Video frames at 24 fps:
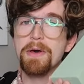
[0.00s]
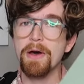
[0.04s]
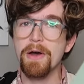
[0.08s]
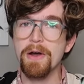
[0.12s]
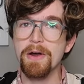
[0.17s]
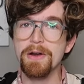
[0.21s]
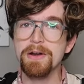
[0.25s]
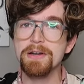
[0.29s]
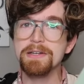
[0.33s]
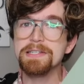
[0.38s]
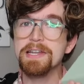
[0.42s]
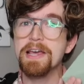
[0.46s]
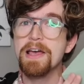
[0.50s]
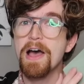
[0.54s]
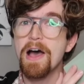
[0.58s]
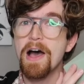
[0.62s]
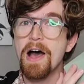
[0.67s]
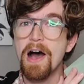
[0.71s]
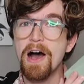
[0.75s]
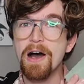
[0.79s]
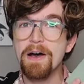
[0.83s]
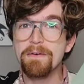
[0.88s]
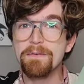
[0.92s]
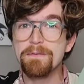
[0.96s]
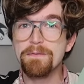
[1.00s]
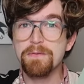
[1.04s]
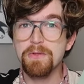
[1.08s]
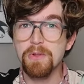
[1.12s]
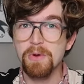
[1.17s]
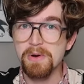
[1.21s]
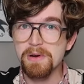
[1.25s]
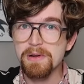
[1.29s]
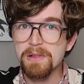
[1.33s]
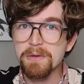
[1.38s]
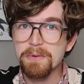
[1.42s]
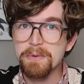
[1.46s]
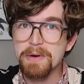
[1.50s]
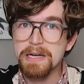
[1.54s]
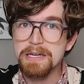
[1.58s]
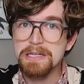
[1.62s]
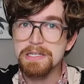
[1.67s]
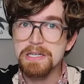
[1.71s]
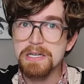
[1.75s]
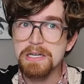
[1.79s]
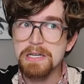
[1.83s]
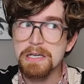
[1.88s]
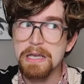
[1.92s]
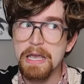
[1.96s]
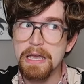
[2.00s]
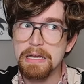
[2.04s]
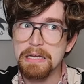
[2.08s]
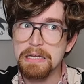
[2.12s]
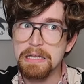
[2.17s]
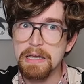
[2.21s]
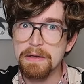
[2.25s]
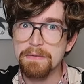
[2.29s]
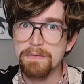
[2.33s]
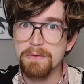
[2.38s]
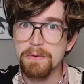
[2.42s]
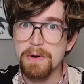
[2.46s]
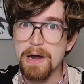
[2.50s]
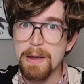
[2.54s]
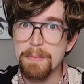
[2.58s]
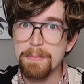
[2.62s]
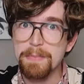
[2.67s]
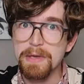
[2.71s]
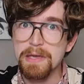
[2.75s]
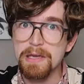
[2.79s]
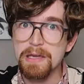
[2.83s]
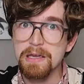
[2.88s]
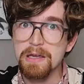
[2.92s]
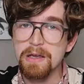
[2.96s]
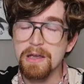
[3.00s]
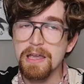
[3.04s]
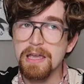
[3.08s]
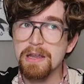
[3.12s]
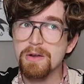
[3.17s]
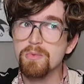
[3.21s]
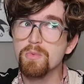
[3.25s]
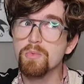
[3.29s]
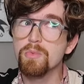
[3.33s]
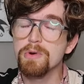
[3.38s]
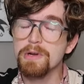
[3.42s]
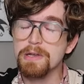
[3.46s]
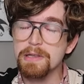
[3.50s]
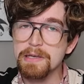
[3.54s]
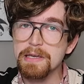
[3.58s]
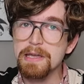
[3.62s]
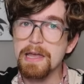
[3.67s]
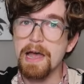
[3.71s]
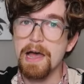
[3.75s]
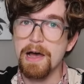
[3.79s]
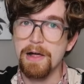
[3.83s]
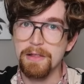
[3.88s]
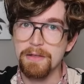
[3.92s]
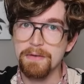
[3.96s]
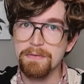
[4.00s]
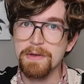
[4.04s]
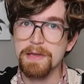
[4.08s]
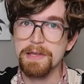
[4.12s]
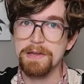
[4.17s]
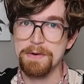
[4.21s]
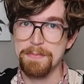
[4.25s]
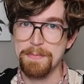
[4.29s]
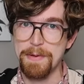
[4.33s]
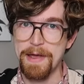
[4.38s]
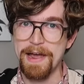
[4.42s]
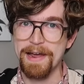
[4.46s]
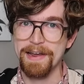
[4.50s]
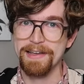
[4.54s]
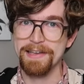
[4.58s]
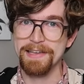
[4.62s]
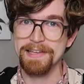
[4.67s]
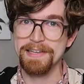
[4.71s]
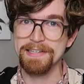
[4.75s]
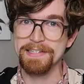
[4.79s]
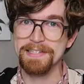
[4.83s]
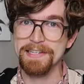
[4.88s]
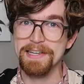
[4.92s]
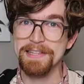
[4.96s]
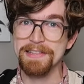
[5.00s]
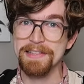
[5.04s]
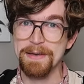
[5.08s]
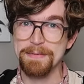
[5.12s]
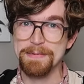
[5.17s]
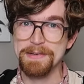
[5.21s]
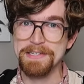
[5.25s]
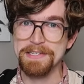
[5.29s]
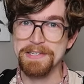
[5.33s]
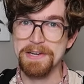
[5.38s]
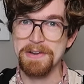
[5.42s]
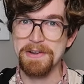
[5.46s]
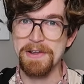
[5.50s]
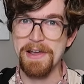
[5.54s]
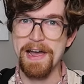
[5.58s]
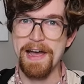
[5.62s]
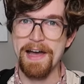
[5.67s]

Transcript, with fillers: the art of floral arranging and gift wrapping can really elevate your package and let me show you